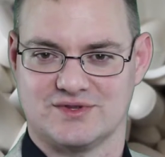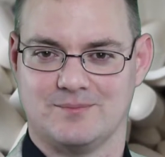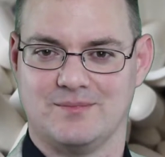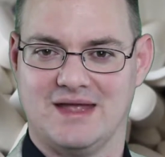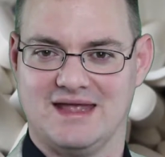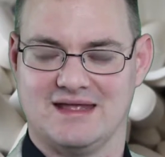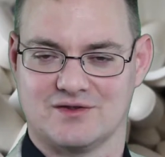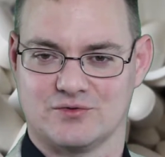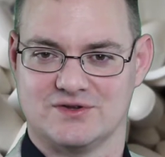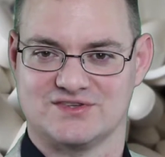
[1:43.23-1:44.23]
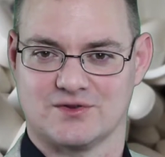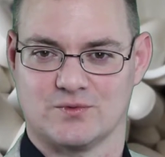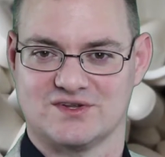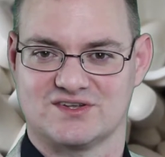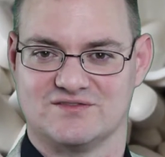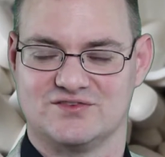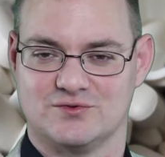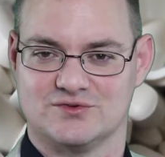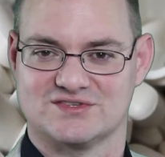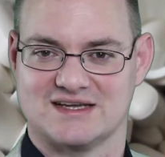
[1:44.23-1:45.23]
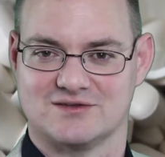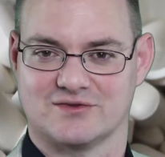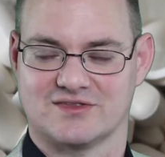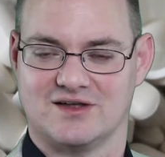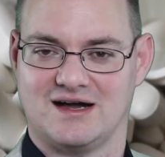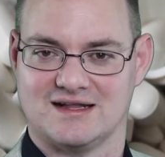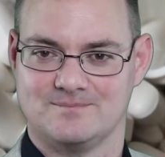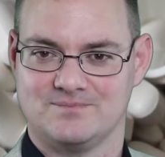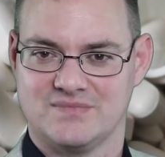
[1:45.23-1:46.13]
that may increase the risk of suicidal thought,